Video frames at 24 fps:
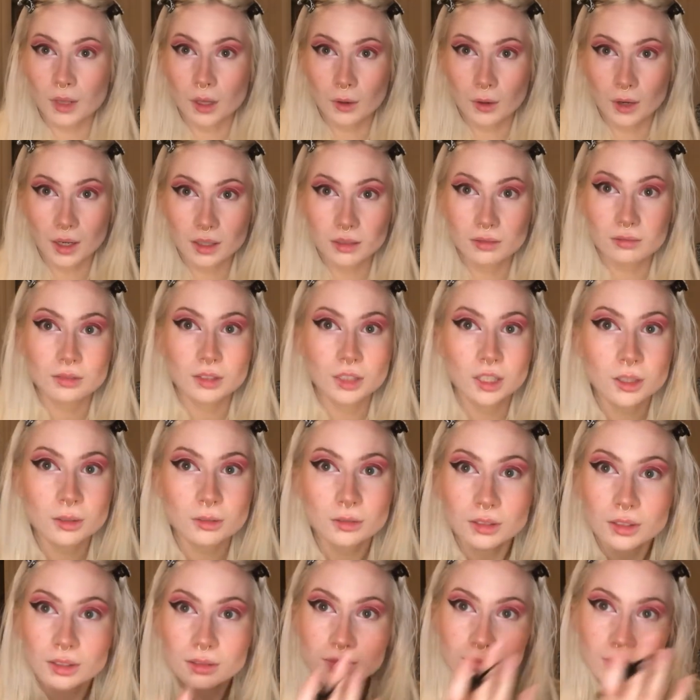Okay,
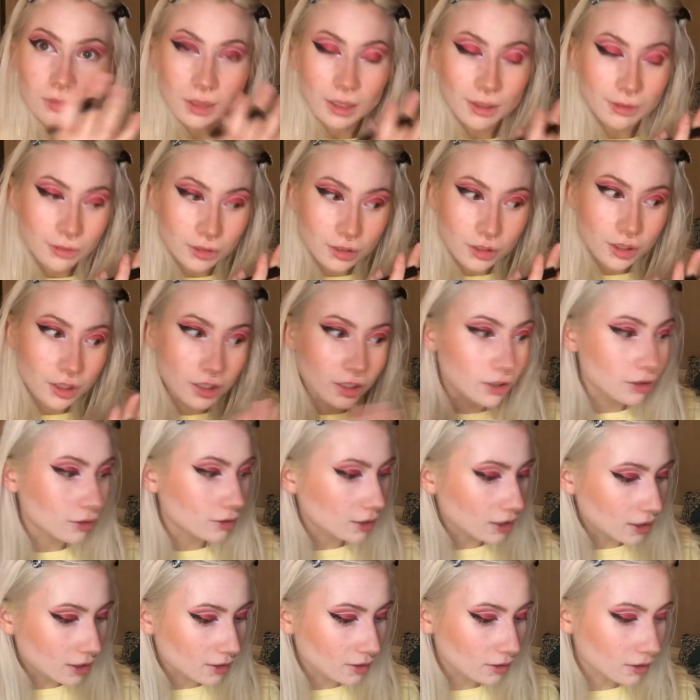cute. Now I'm just gonna do
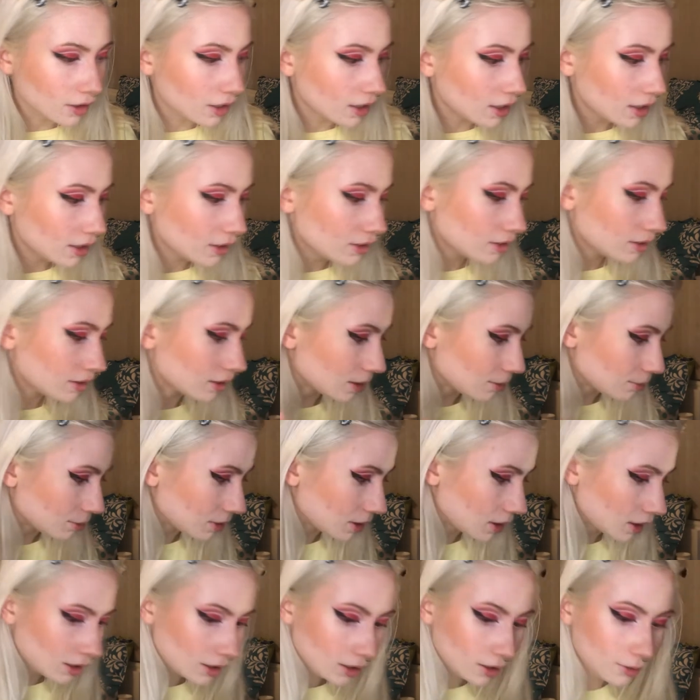the other eye, same
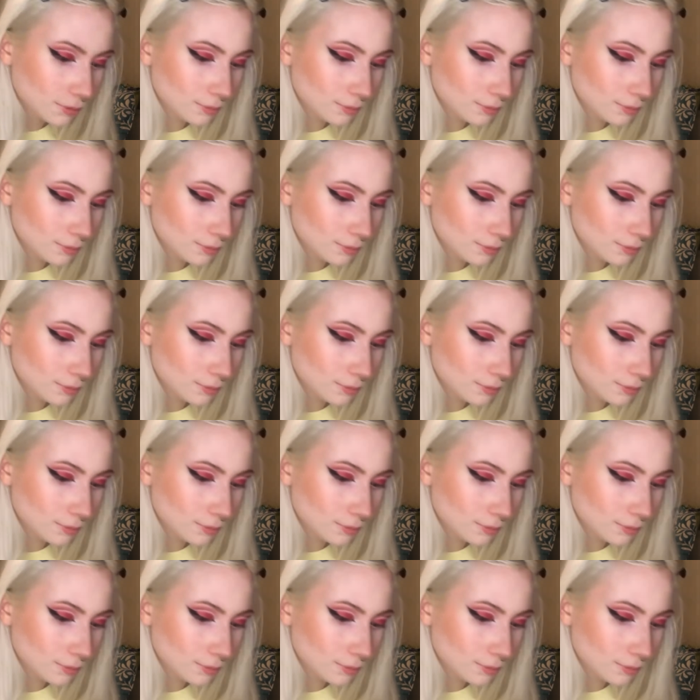thing.